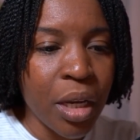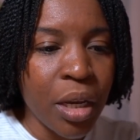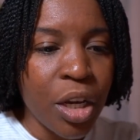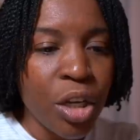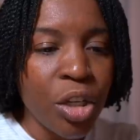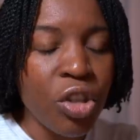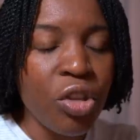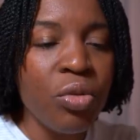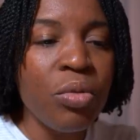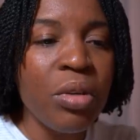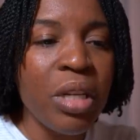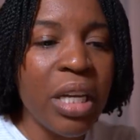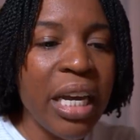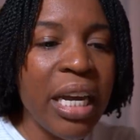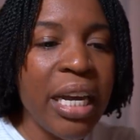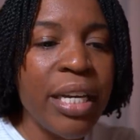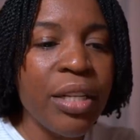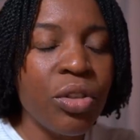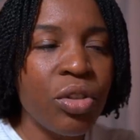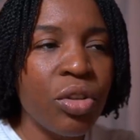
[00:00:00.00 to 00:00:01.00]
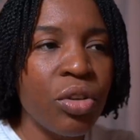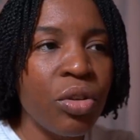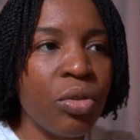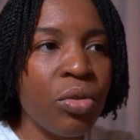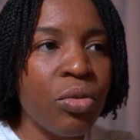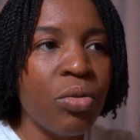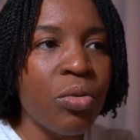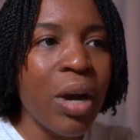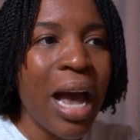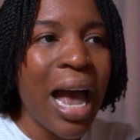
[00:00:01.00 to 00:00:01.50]
you need
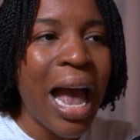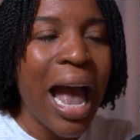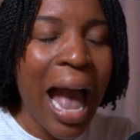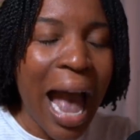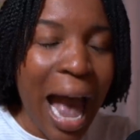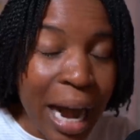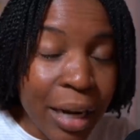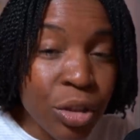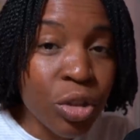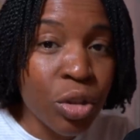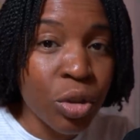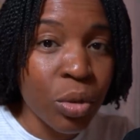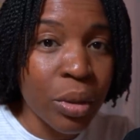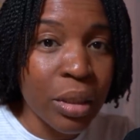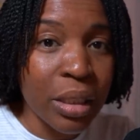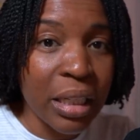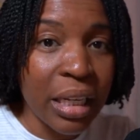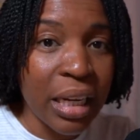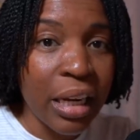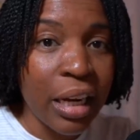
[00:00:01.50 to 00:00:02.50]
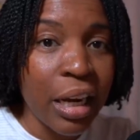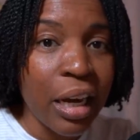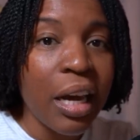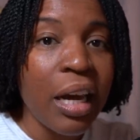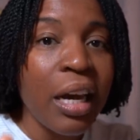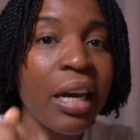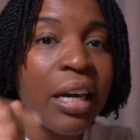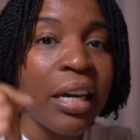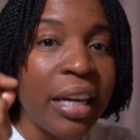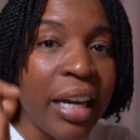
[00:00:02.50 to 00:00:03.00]
to actually
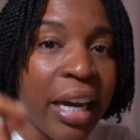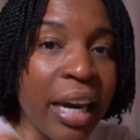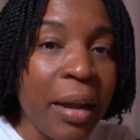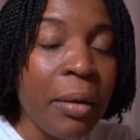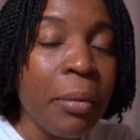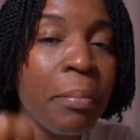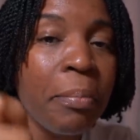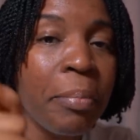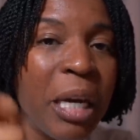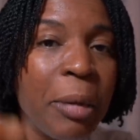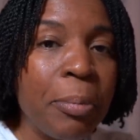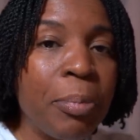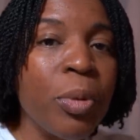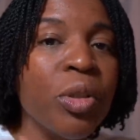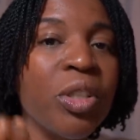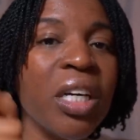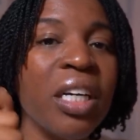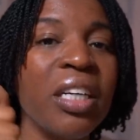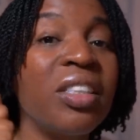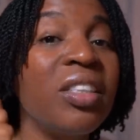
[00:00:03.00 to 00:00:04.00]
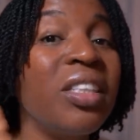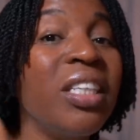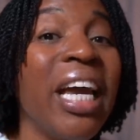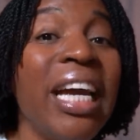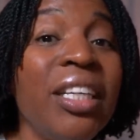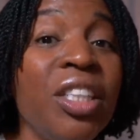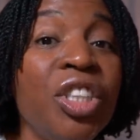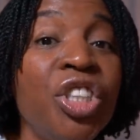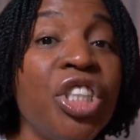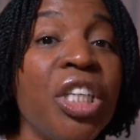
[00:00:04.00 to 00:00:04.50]
get people's
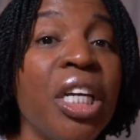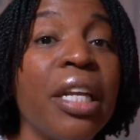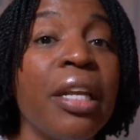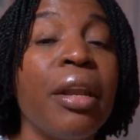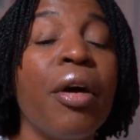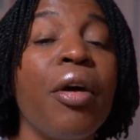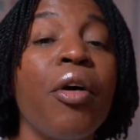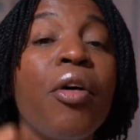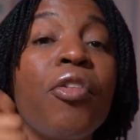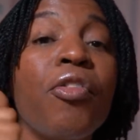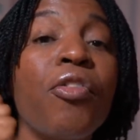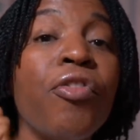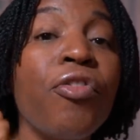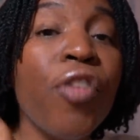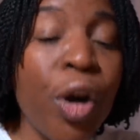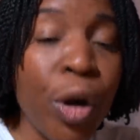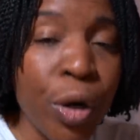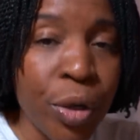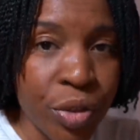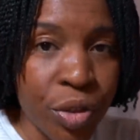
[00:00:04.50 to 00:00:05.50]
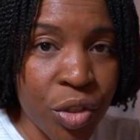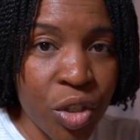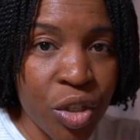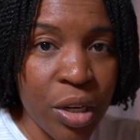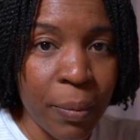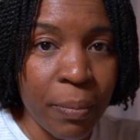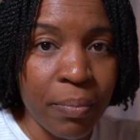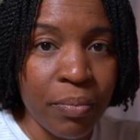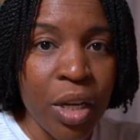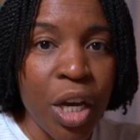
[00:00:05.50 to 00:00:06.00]
attention first.
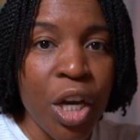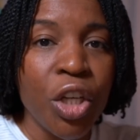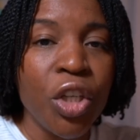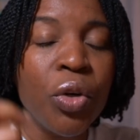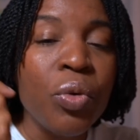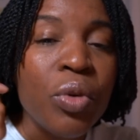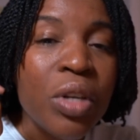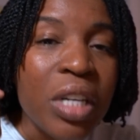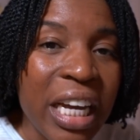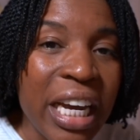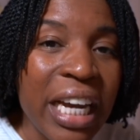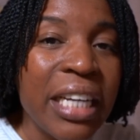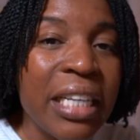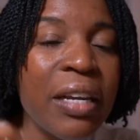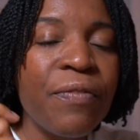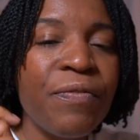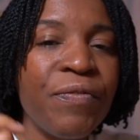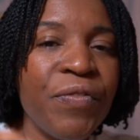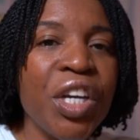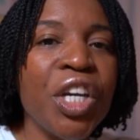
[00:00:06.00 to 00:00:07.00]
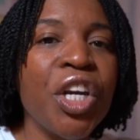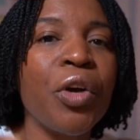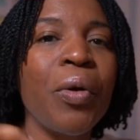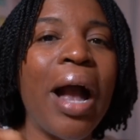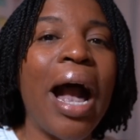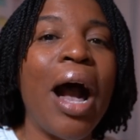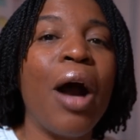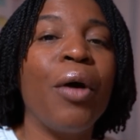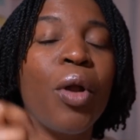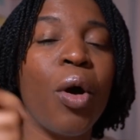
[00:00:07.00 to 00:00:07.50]
You need to figure
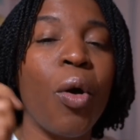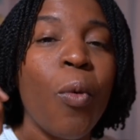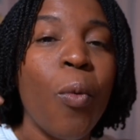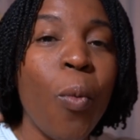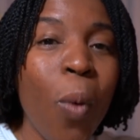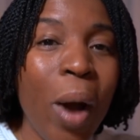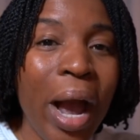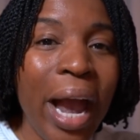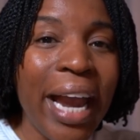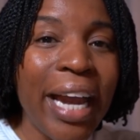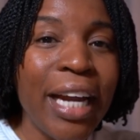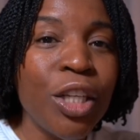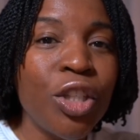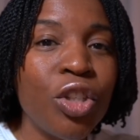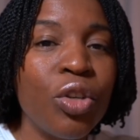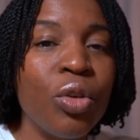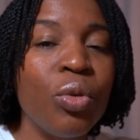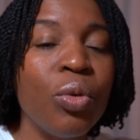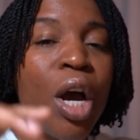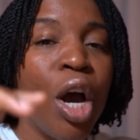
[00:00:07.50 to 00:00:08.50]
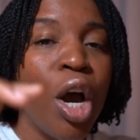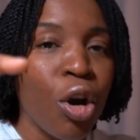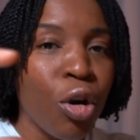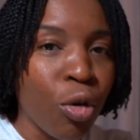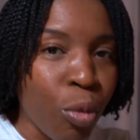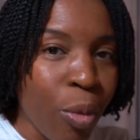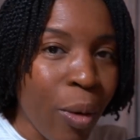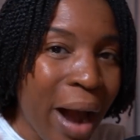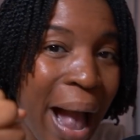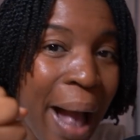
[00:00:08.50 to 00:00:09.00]
out a way to
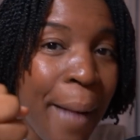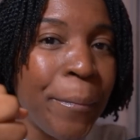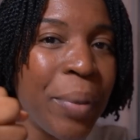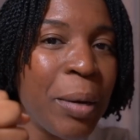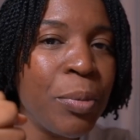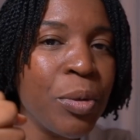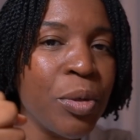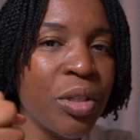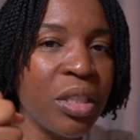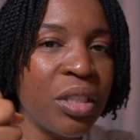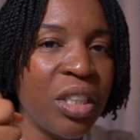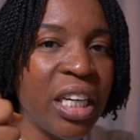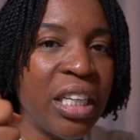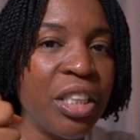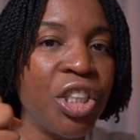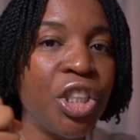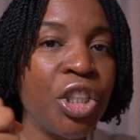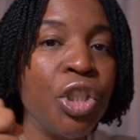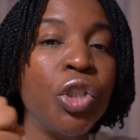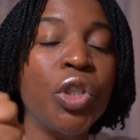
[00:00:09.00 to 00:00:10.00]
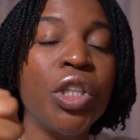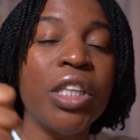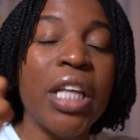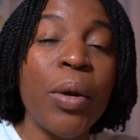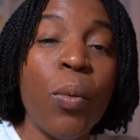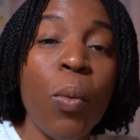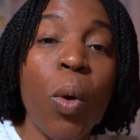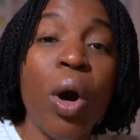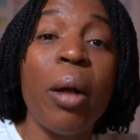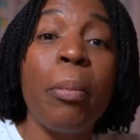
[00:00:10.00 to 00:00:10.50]
grab people's attention so that they
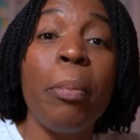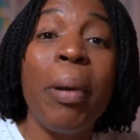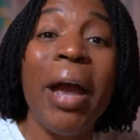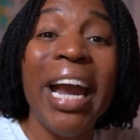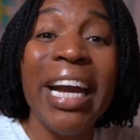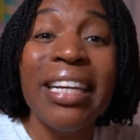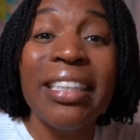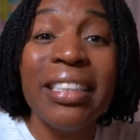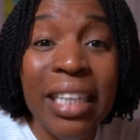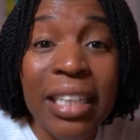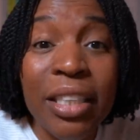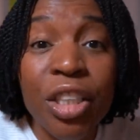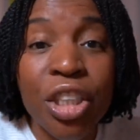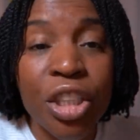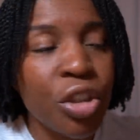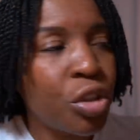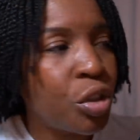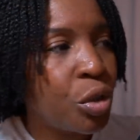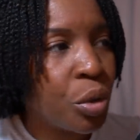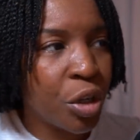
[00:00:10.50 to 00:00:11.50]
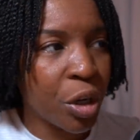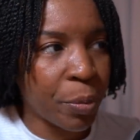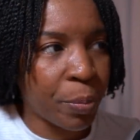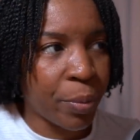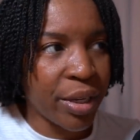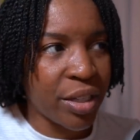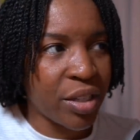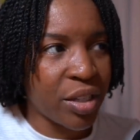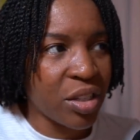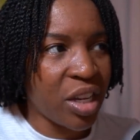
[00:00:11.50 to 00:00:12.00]
want to pay attention to your
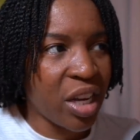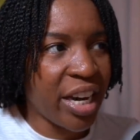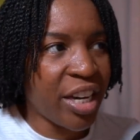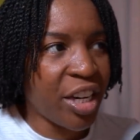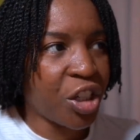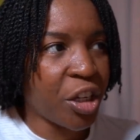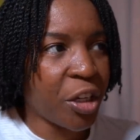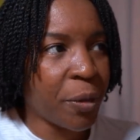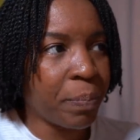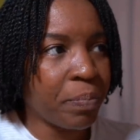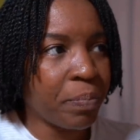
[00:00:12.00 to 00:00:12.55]
presentation.